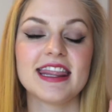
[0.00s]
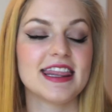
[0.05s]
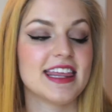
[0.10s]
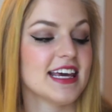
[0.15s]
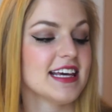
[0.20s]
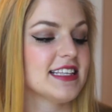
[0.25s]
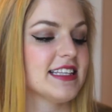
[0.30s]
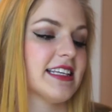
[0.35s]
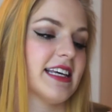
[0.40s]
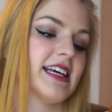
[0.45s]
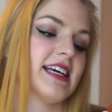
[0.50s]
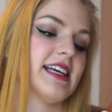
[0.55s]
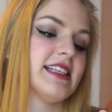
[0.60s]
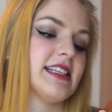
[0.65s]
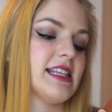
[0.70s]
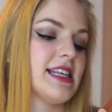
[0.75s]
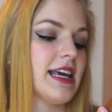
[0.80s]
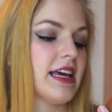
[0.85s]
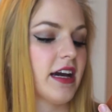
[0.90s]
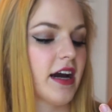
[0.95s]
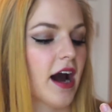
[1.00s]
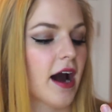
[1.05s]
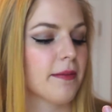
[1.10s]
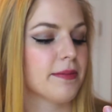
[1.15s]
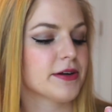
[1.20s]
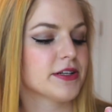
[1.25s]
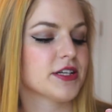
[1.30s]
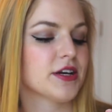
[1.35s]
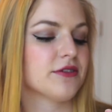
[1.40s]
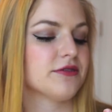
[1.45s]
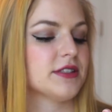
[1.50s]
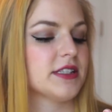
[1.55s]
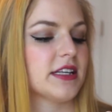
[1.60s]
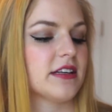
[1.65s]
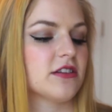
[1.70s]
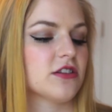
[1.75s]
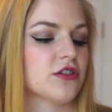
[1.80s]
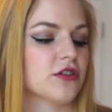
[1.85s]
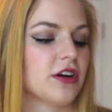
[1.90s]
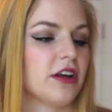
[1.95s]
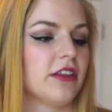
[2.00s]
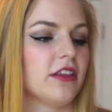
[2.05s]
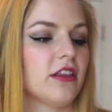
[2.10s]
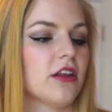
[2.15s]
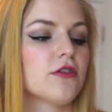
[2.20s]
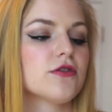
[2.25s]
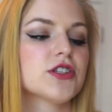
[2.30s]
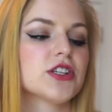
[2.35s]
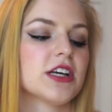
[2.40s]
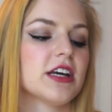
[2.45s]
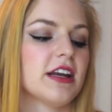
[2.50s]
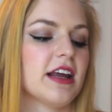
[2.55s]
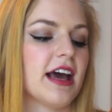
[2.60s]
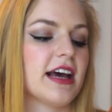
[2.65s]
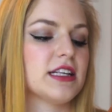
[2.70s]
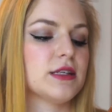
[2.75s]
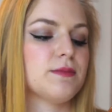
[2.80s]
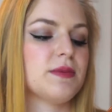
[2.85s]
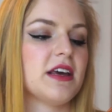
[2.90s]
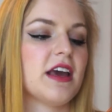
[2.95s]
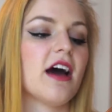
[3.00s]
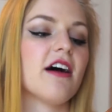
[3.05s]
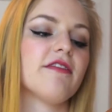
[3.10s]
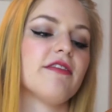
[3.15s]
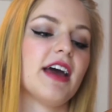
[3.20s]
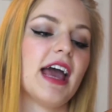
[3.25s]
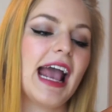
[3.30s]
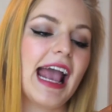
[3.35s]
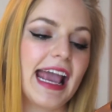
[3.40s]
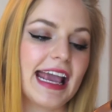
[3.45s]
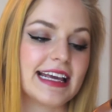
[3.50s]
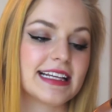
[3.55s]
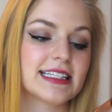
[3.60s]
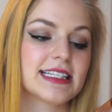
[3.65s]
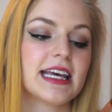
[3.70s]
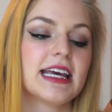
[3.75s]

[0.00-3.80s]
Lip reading: This is the Copper Tone Sunscreen Lotion SPF 8.